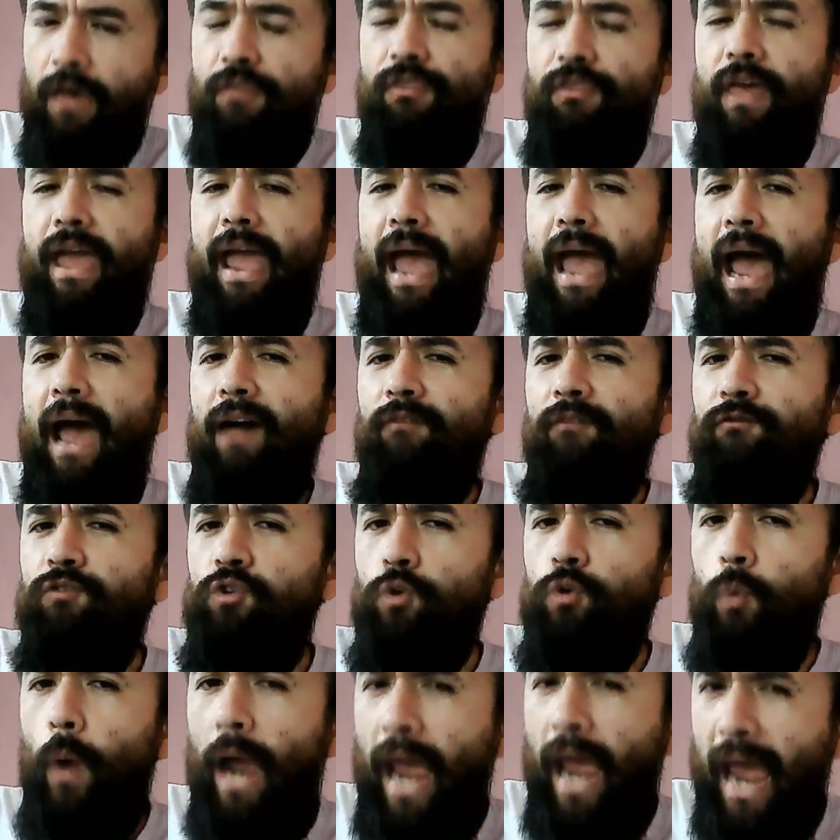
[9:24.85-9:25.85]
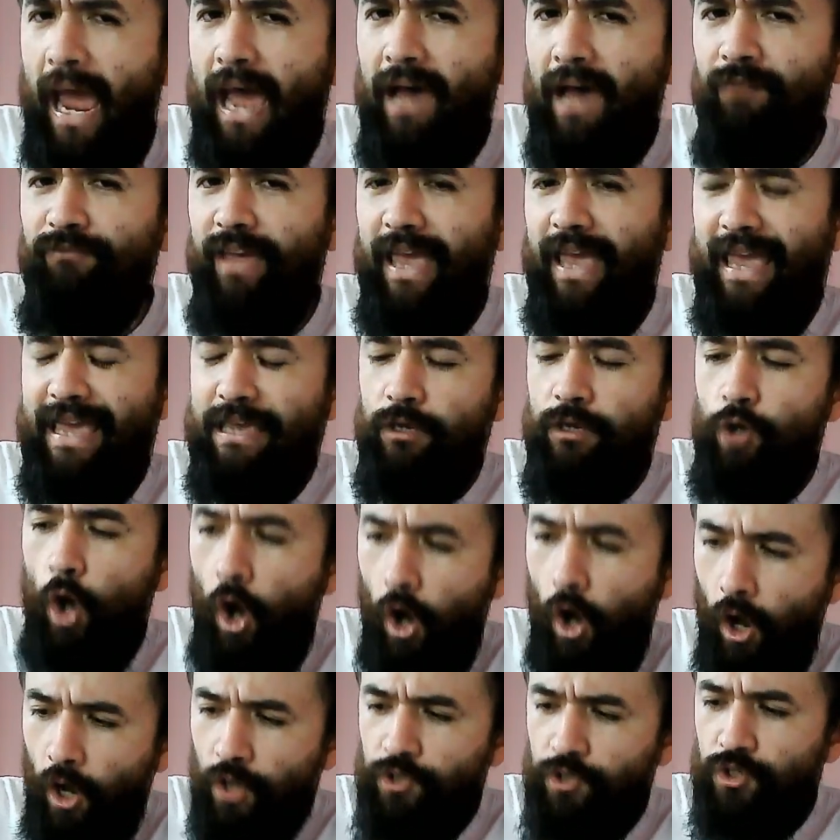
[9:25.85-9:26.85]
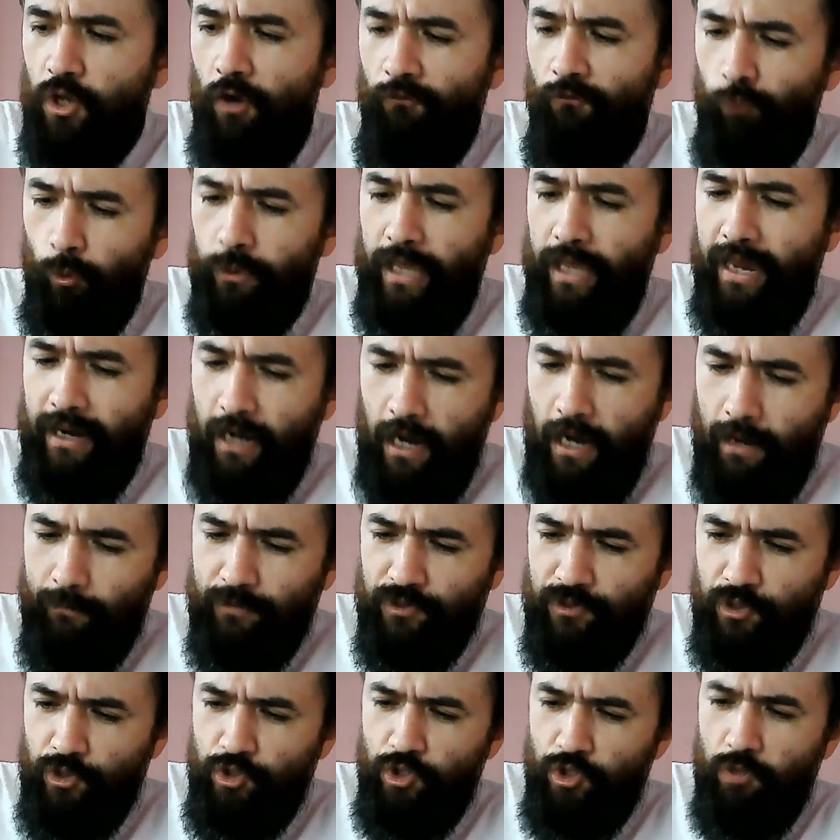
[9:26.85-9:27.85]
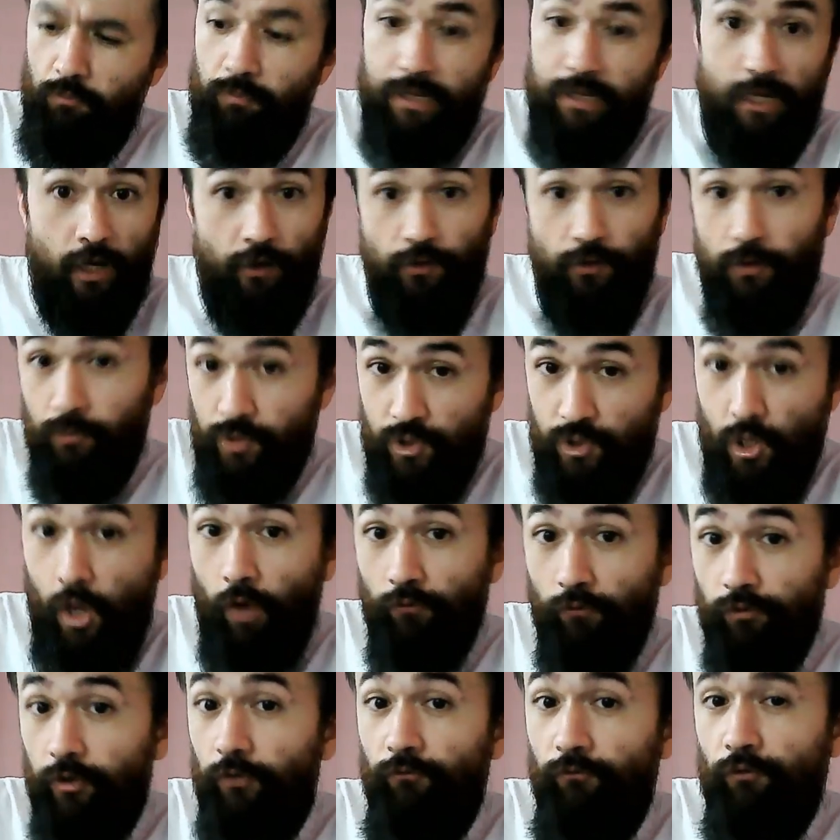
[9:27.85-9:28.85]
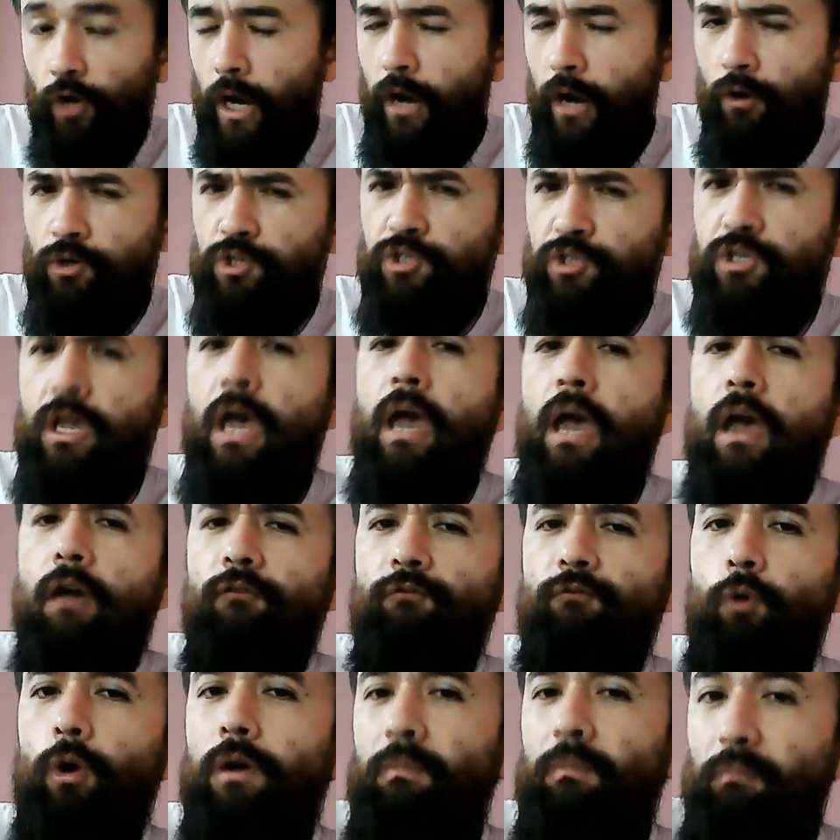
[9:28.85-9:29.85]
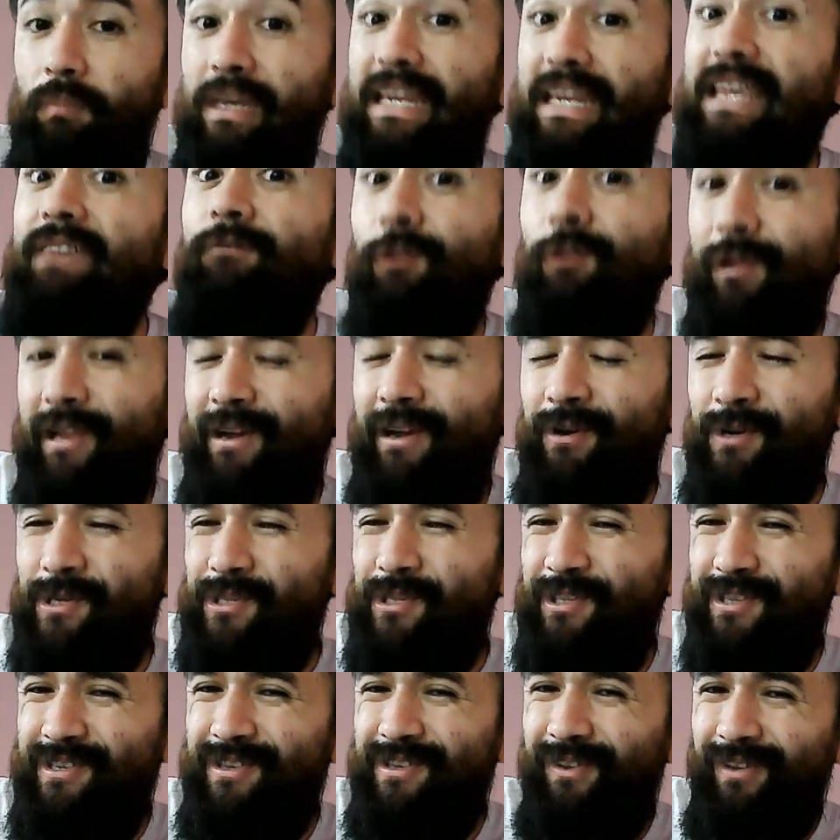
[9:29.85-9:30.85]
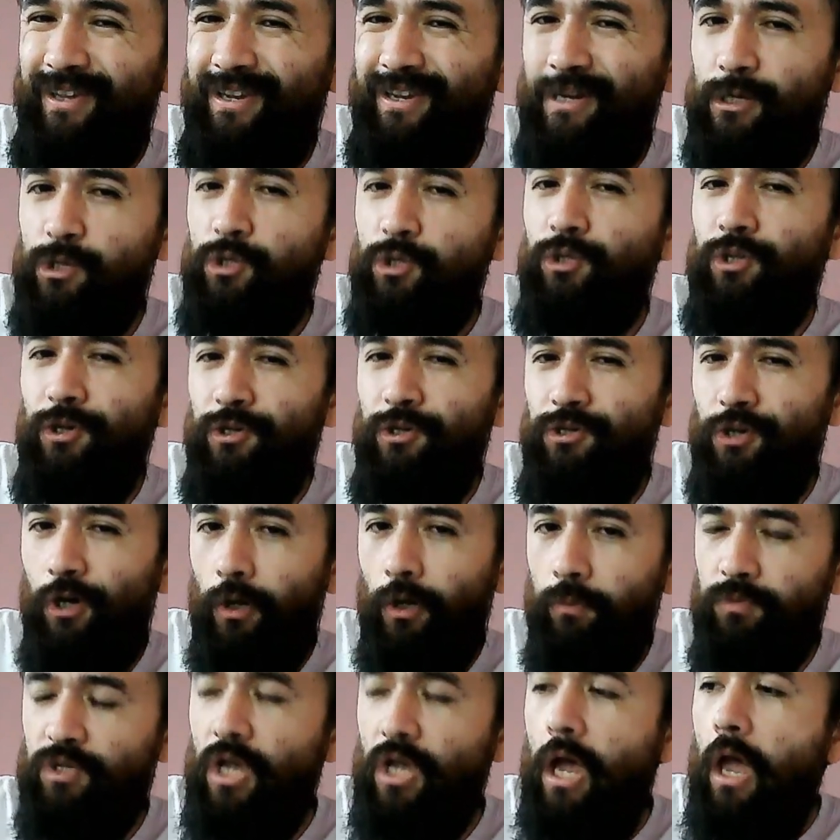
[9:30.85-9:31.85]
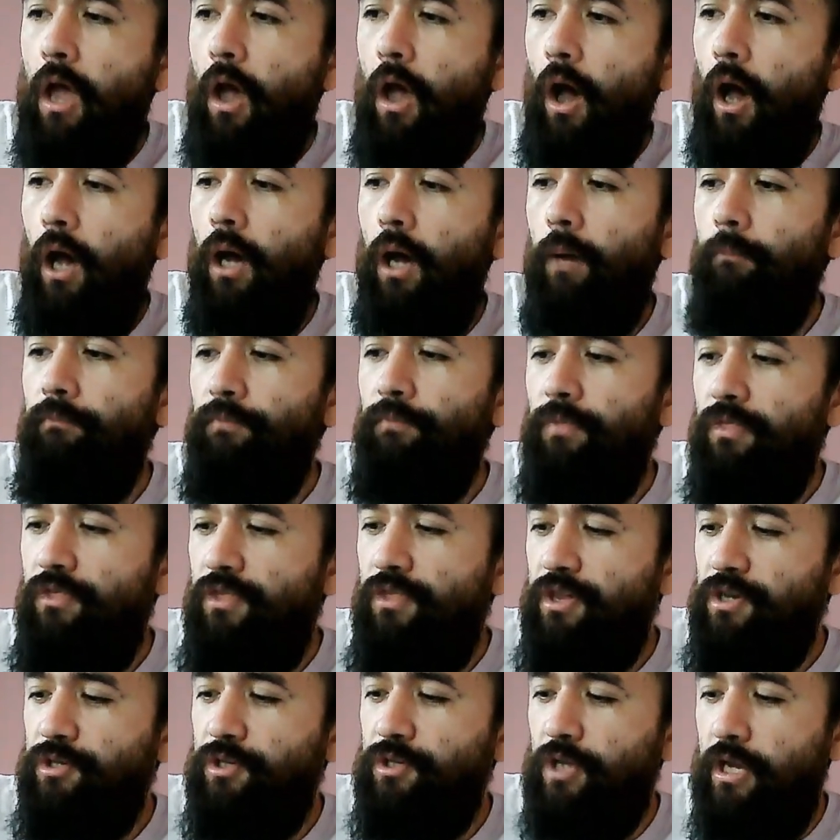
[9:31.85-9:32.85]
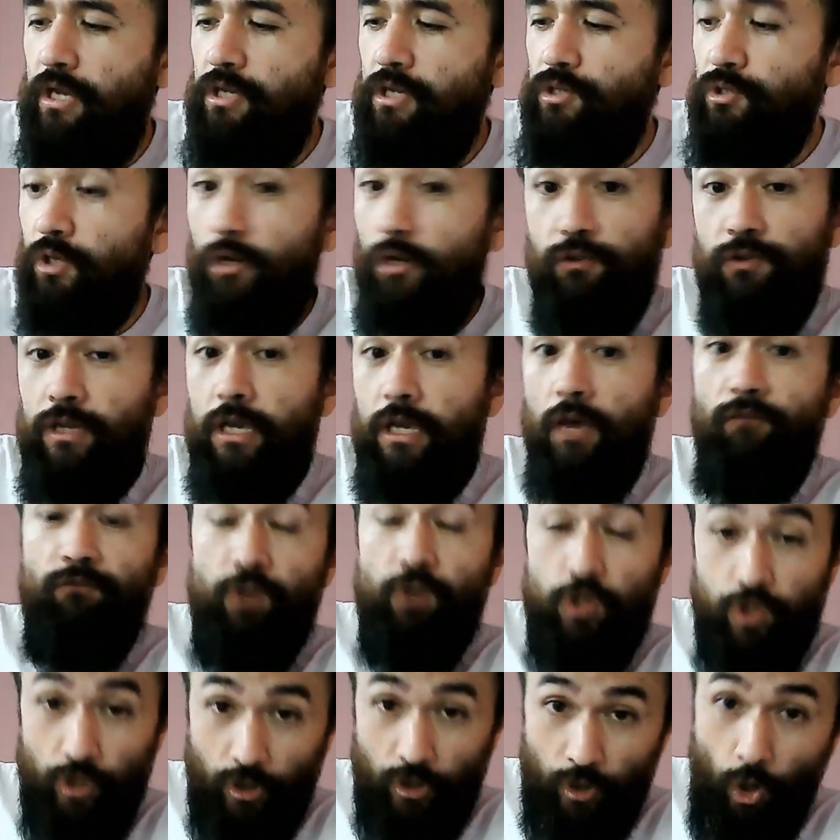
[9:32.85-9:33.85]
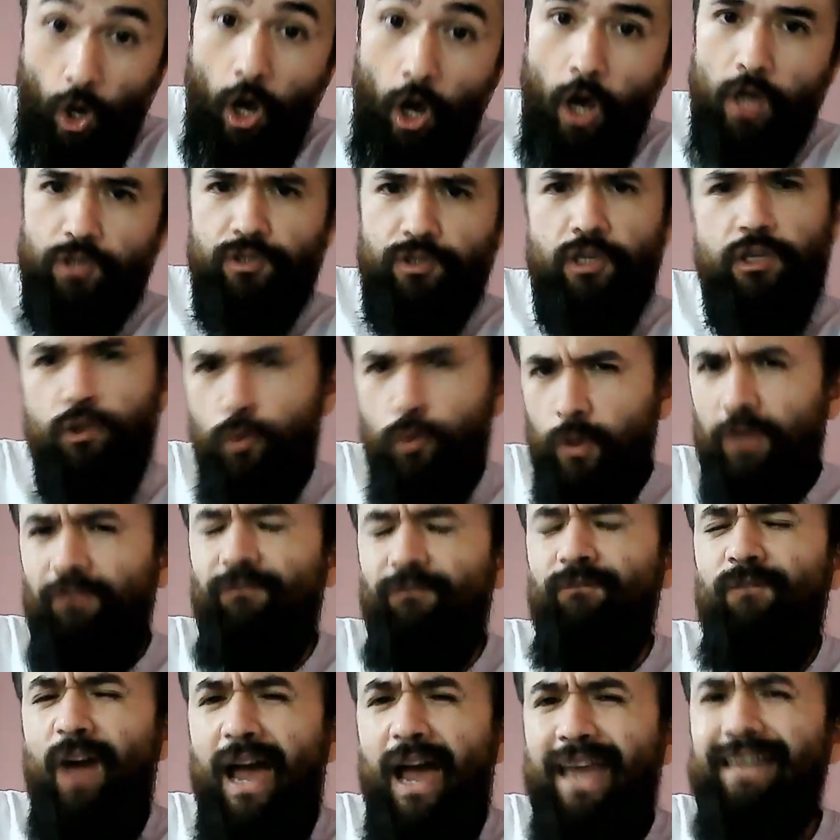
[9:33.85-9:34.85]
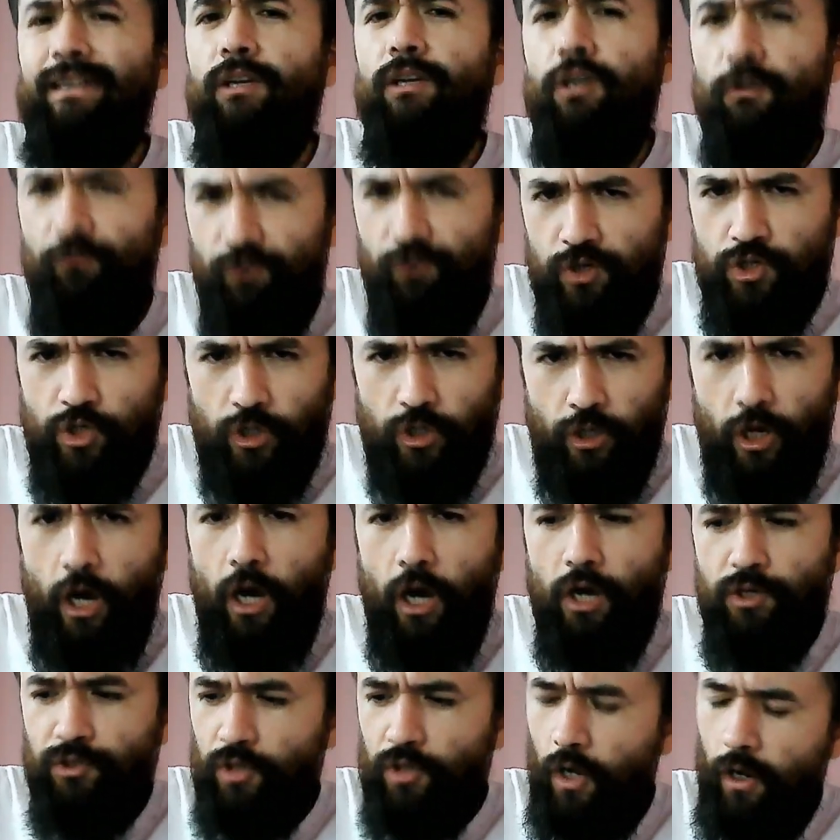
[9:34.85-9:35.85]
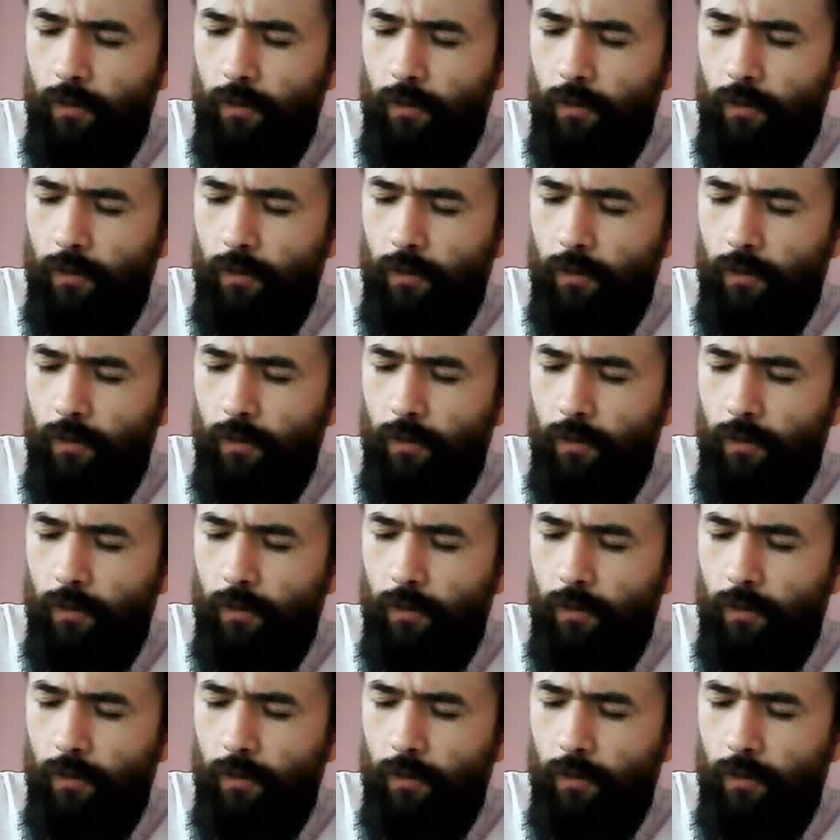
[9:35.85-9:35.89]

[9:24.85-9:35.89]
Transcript: They have to have a cause for that composition beyond themselves. And for medieval Aristotelianist terms, this is the efficient cause. And you can find an efficient cause